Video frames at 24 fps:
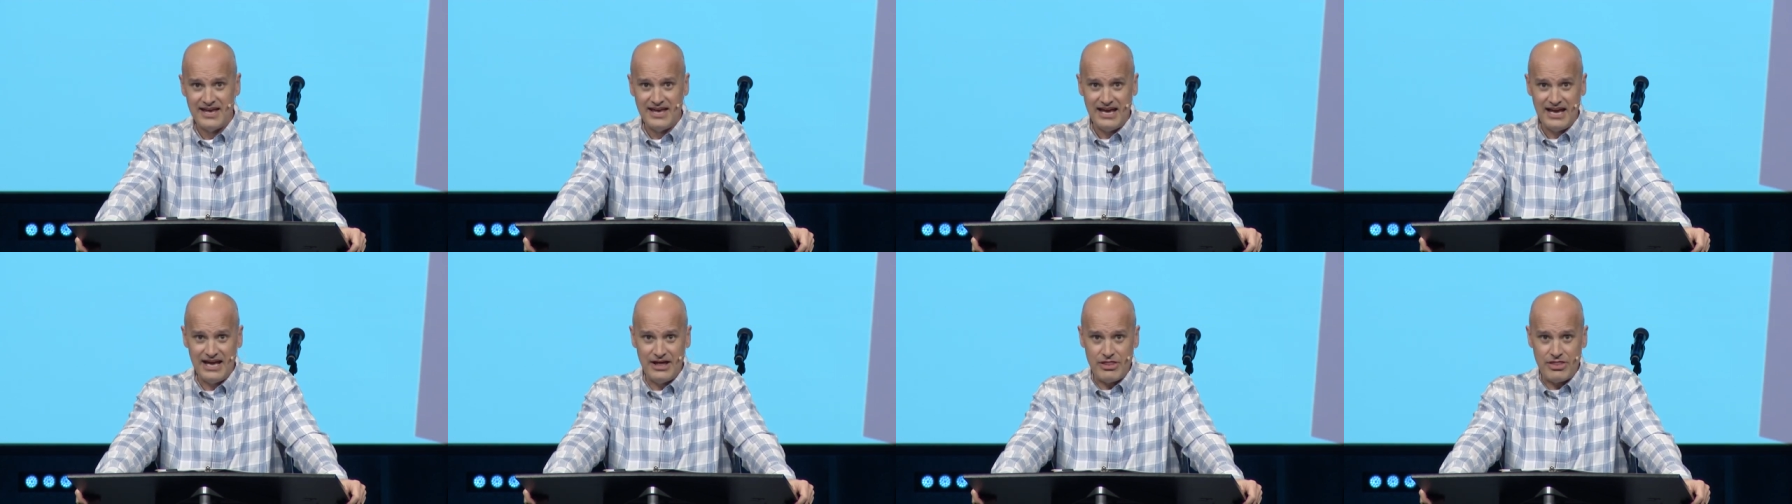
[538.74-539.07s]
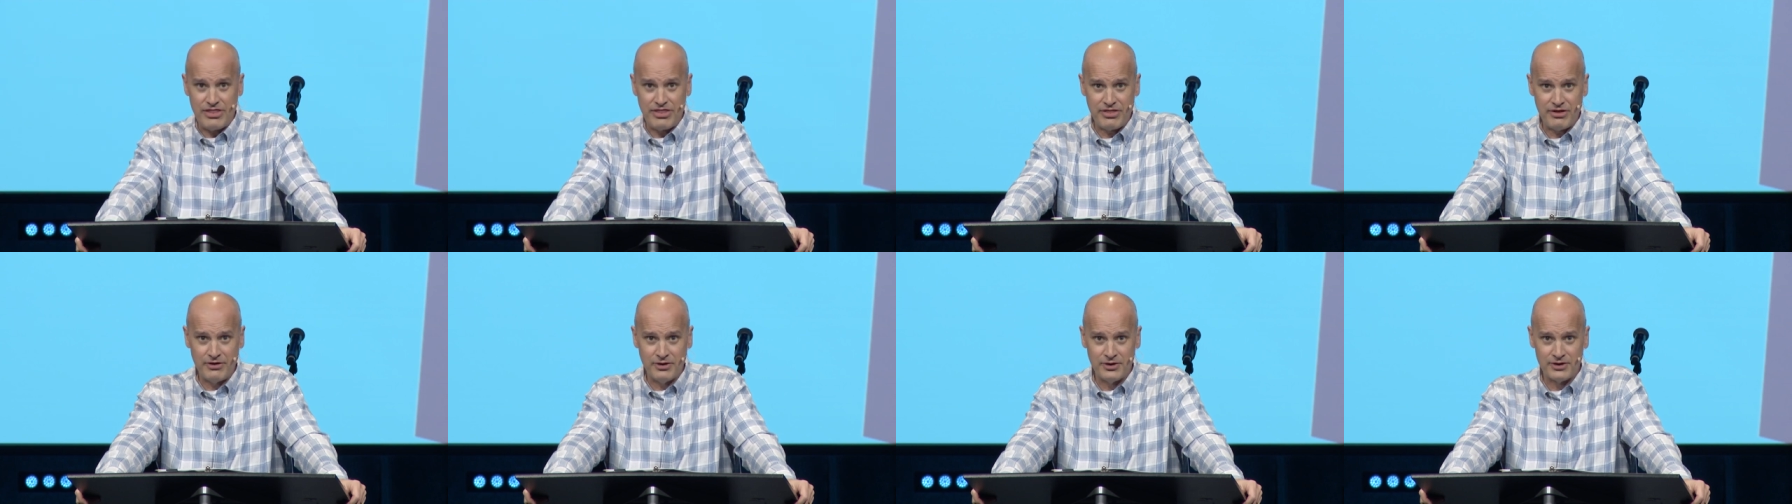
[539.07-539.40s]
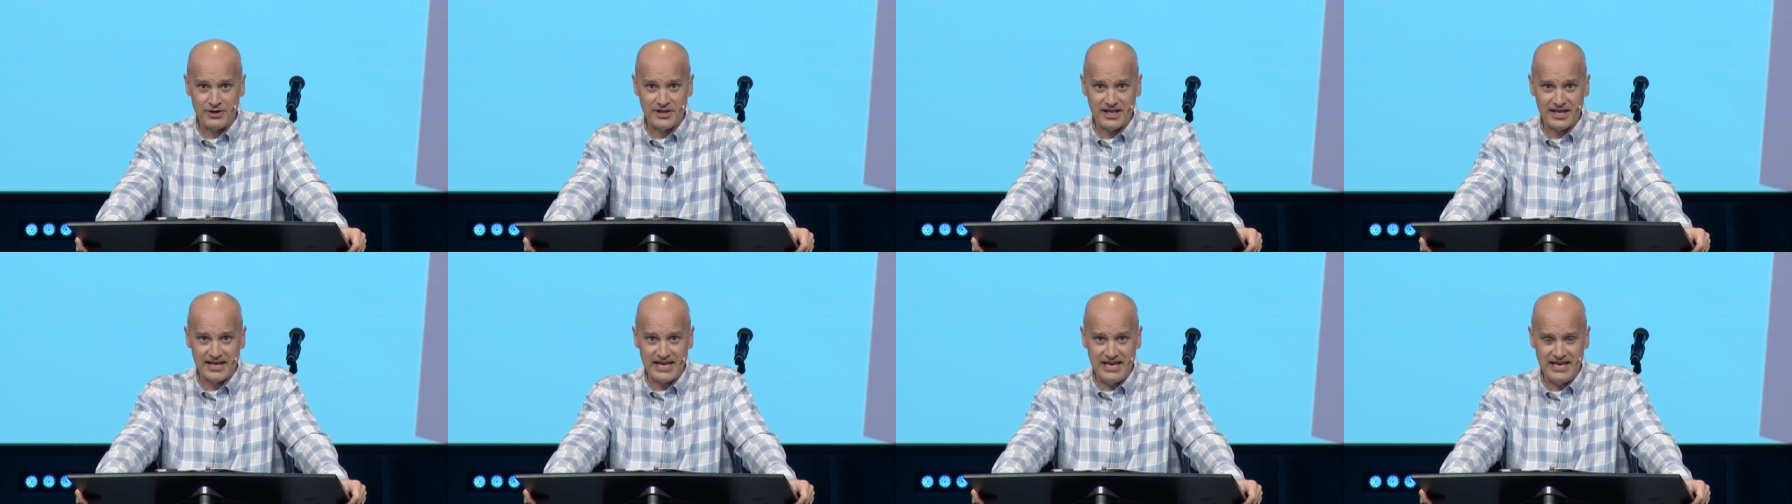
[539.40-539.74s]
And
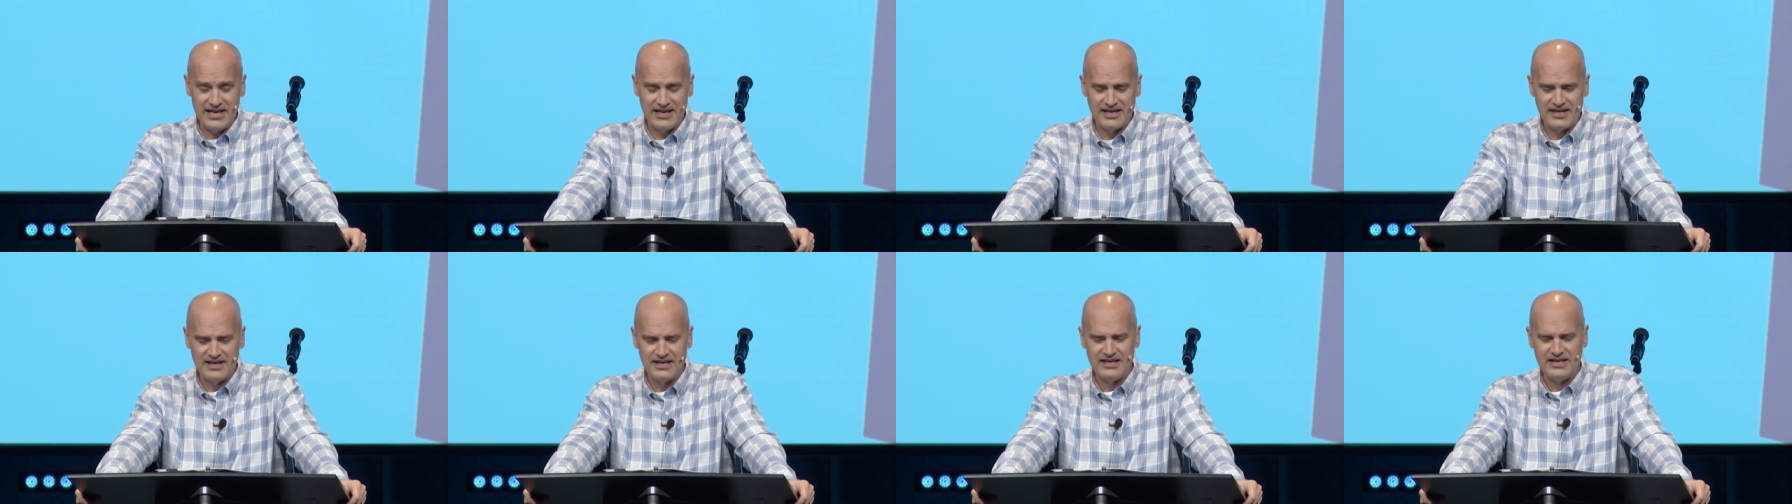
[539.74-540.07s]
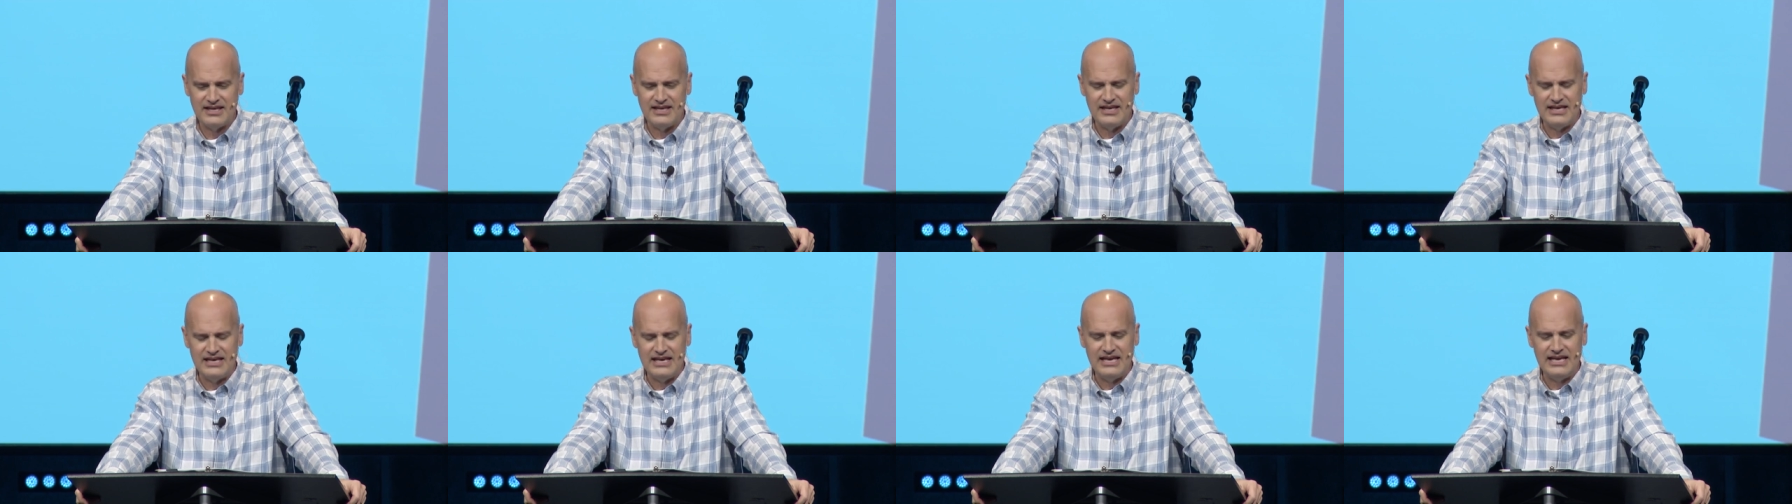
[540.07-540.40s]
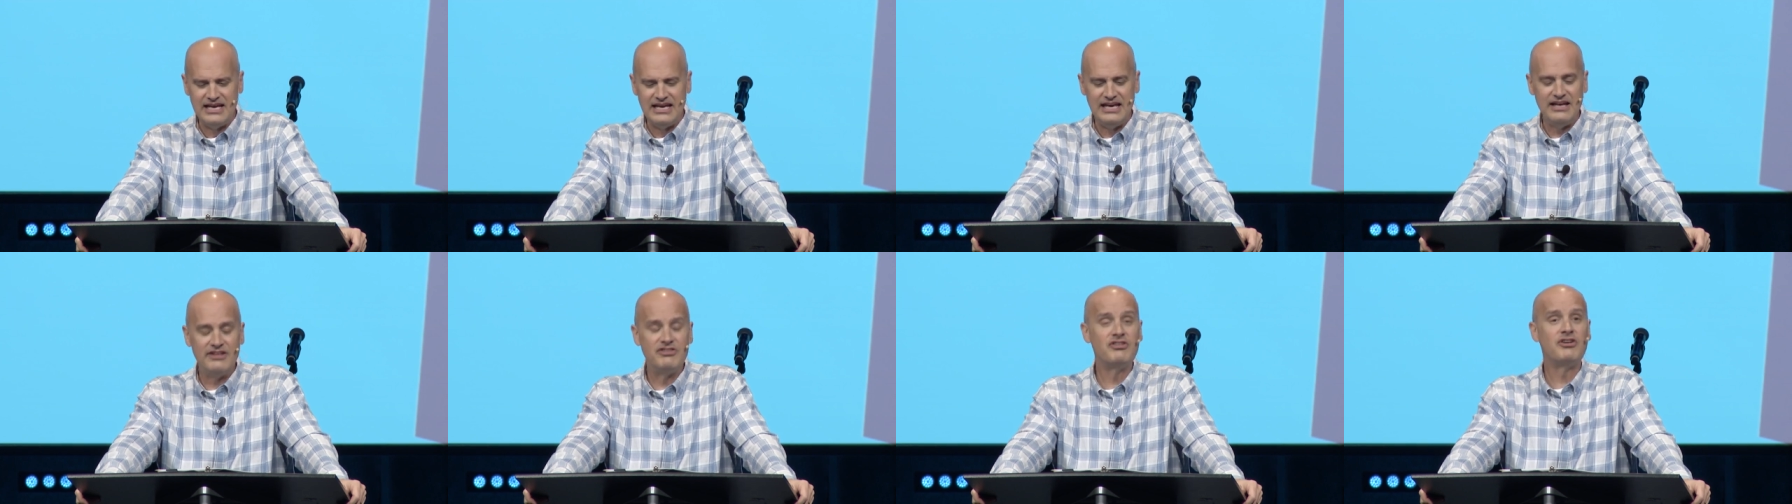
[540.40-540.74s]
thirdly,
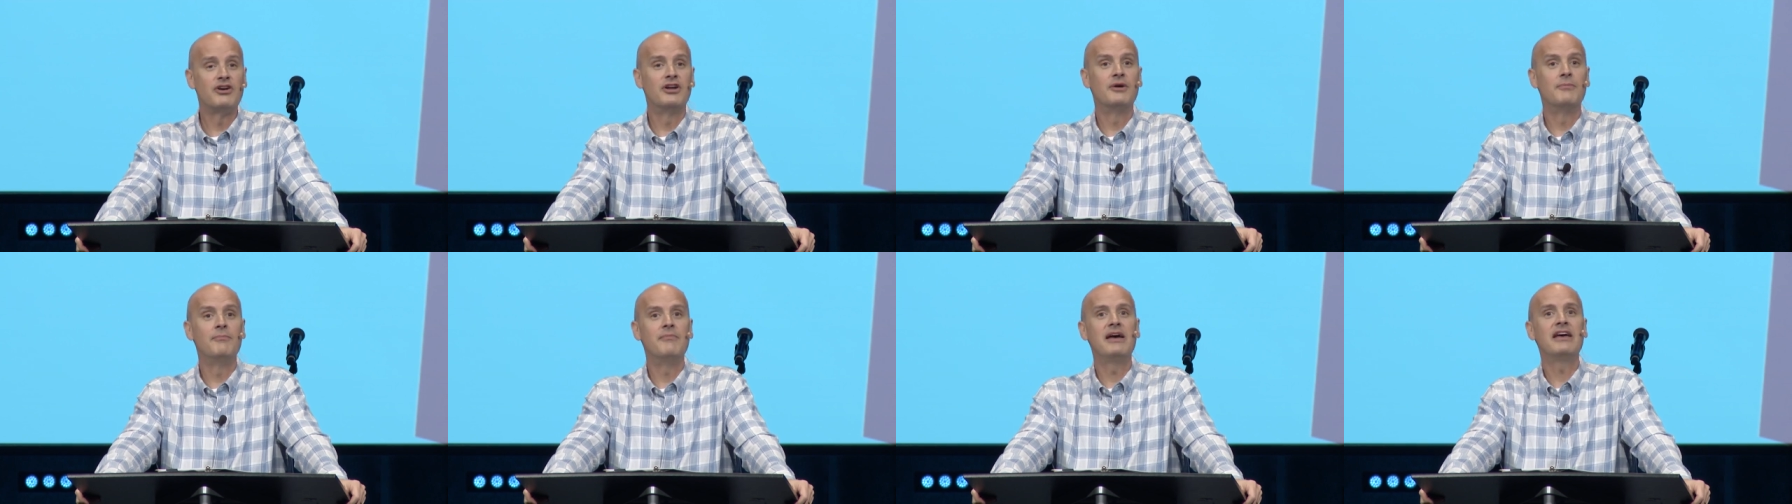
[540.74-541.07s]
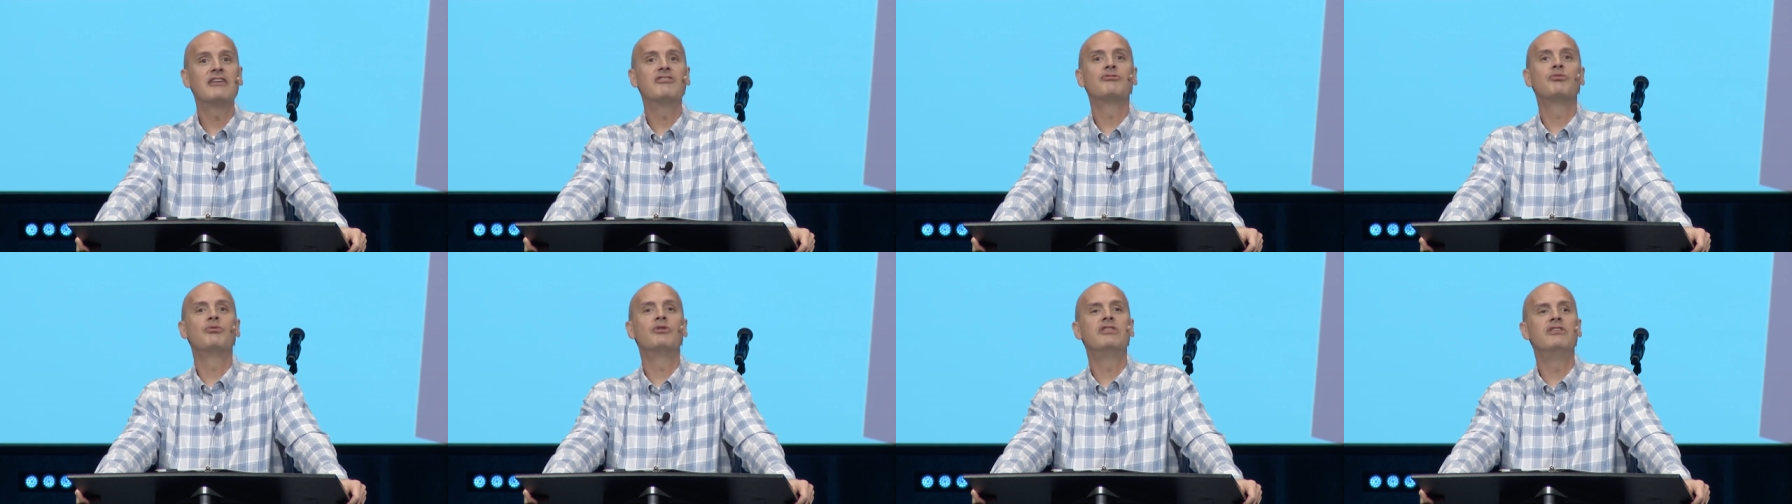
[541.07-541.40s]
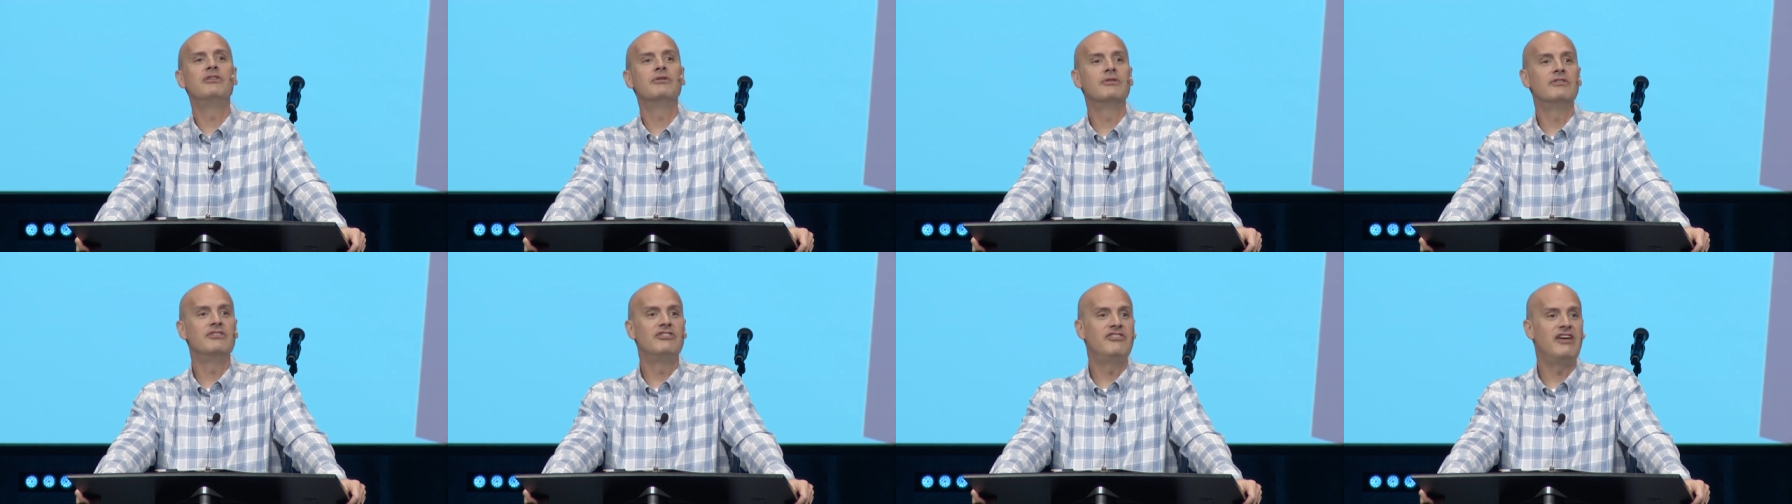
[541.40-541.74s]
it's going to mess with
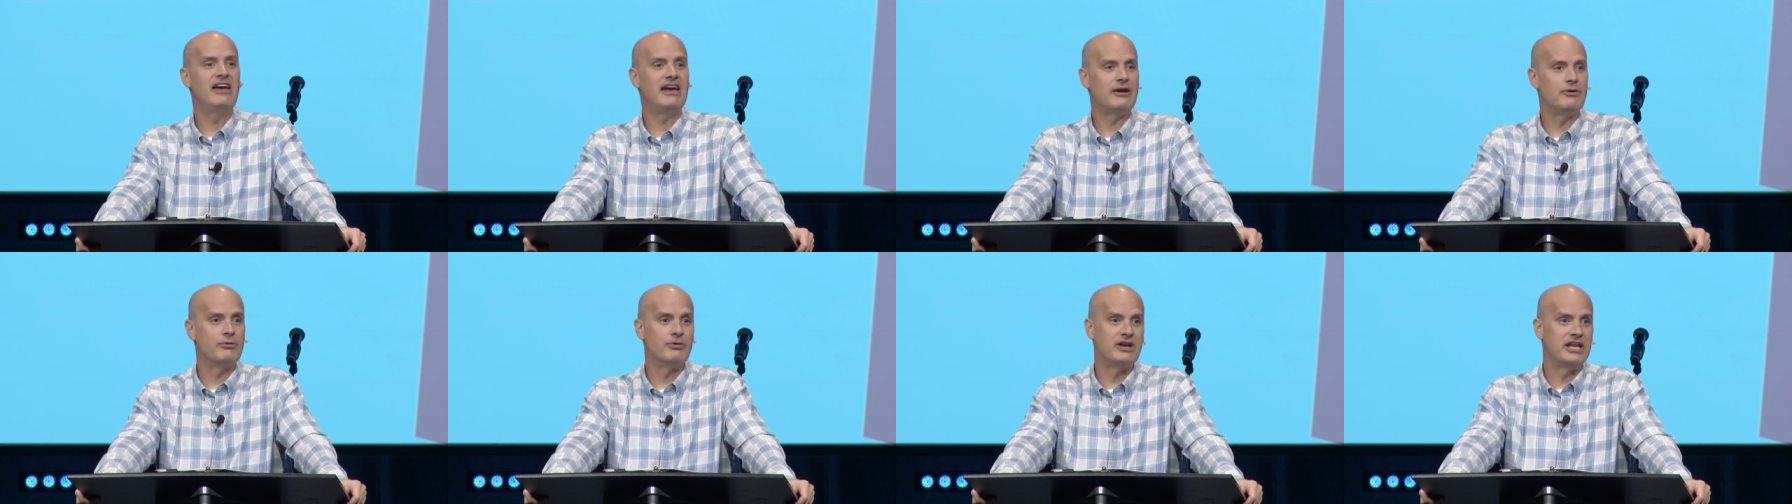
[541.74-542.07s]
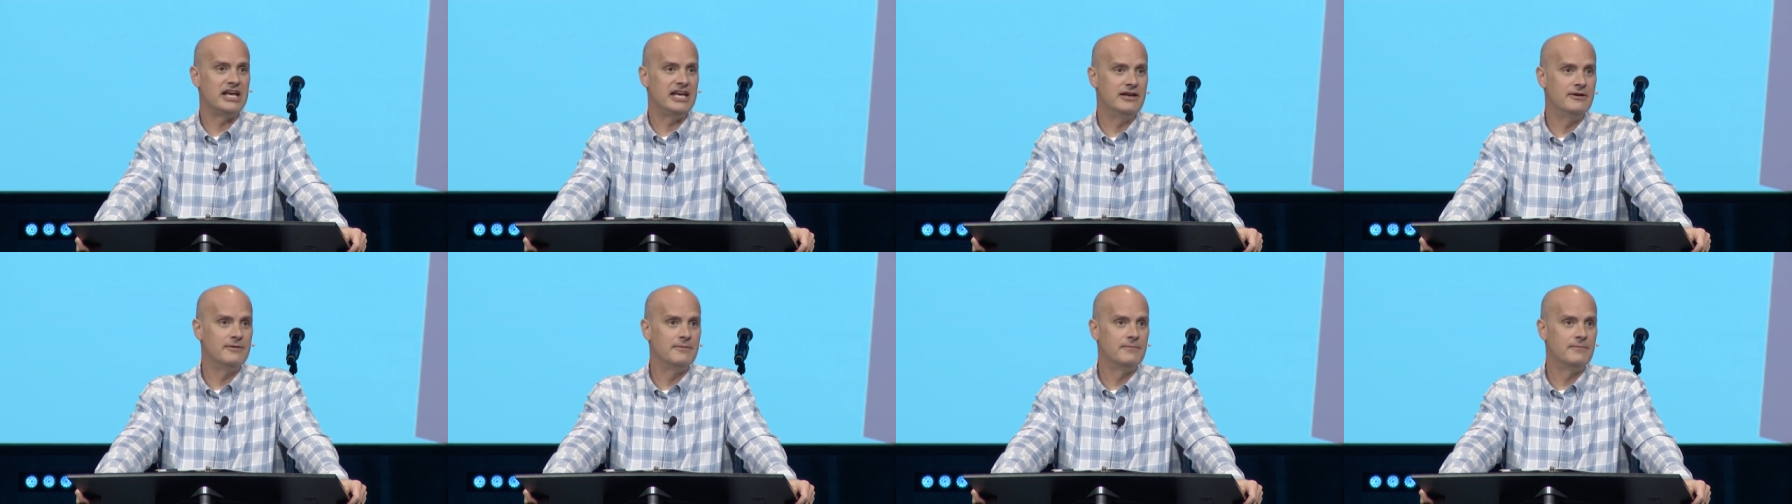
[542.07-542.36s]
your integrity.